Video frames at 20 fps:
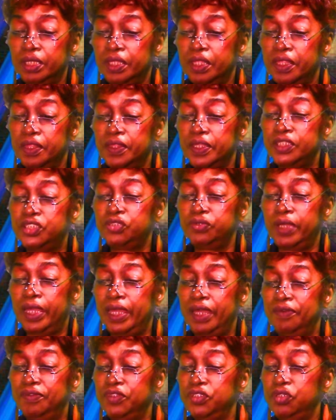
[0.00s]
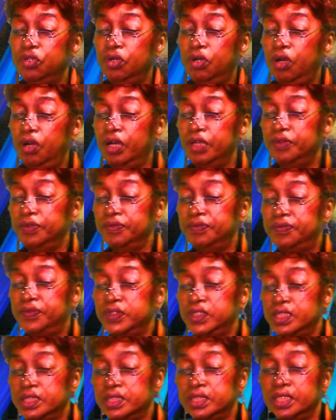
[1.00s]
that you have in your heart for
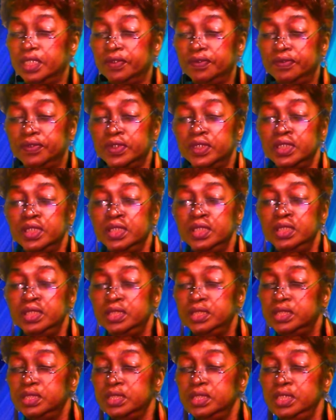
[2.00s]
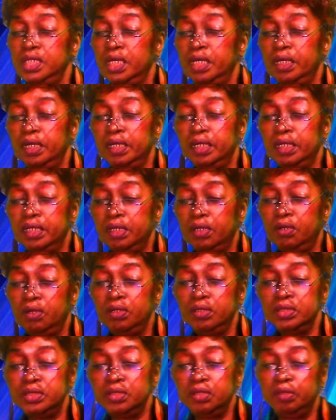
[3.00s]
yourself should
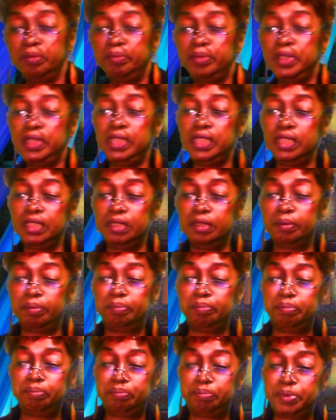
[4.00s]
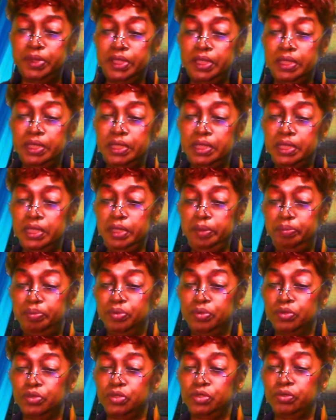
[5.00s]
also be in the
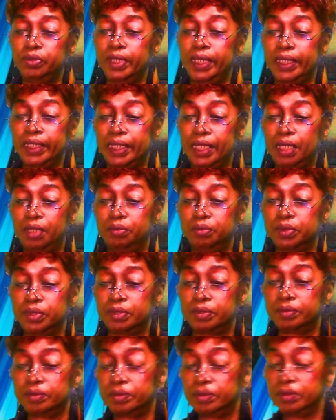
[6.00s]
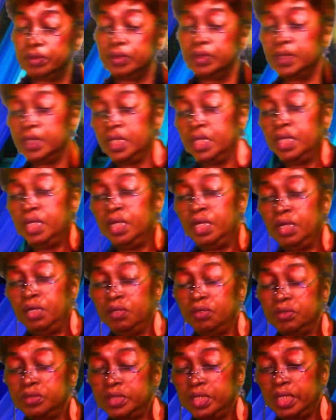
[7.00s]
people you hang out with.
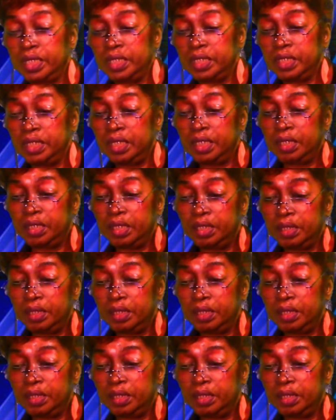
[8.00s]
Okay?